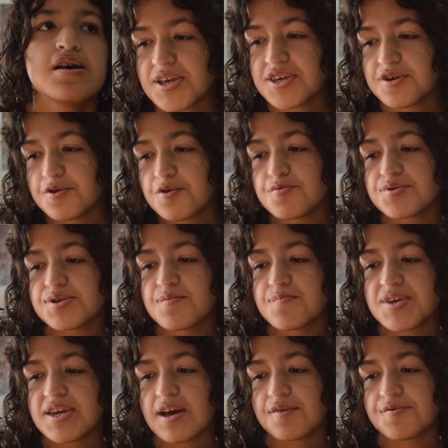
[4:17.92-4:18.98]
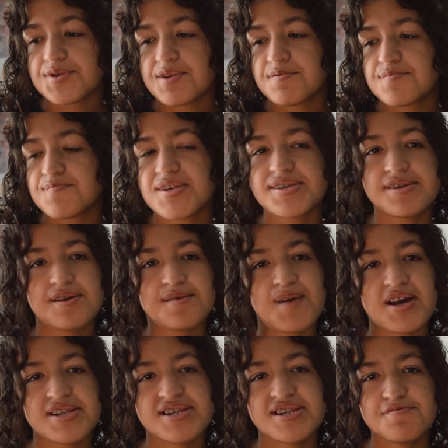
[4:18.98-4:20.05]
You know, something else that was messed up,
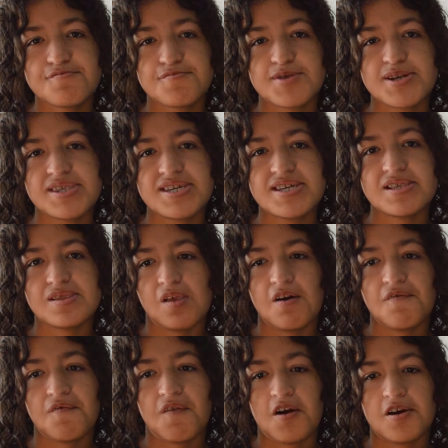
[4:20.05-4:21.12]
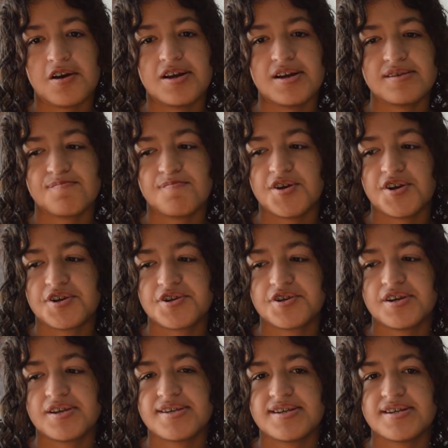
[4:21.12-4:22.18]
I didn't really love art as
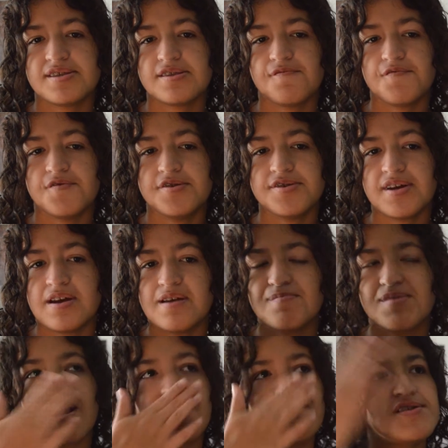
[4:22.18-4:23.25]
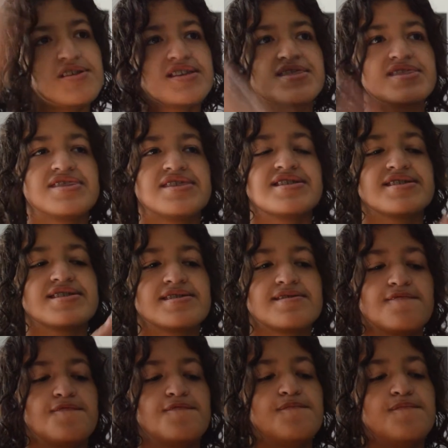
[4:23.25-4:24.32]
much as I did the first time. Like I feel like
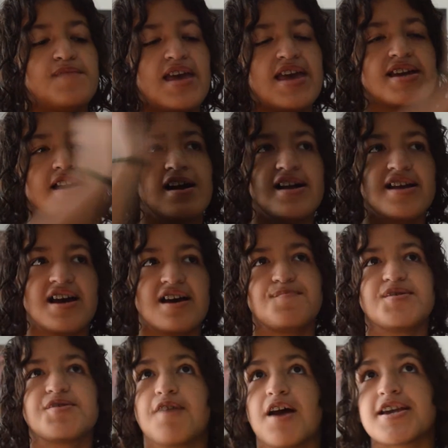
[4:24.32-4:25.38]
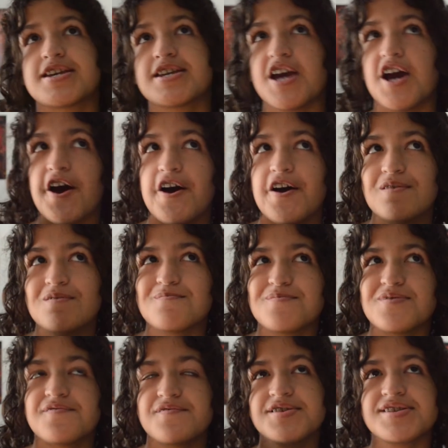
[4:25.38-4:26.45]
this AI had me cracking up
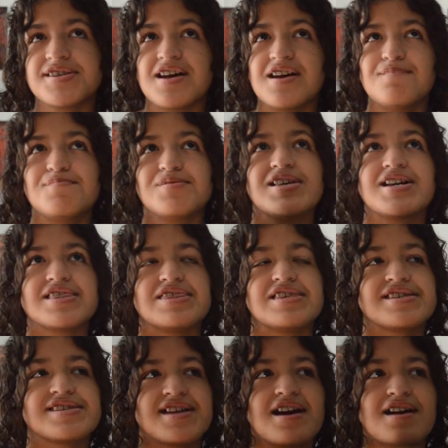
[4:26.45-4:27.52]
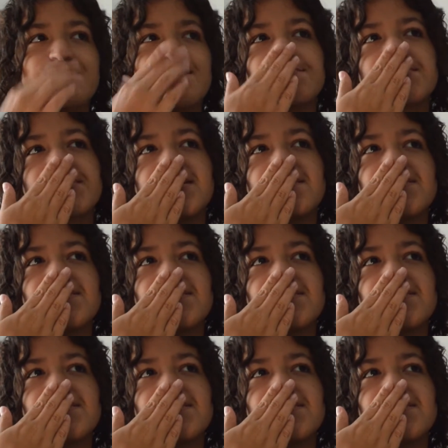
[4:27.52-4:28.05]
the first time, but like this time I was kind of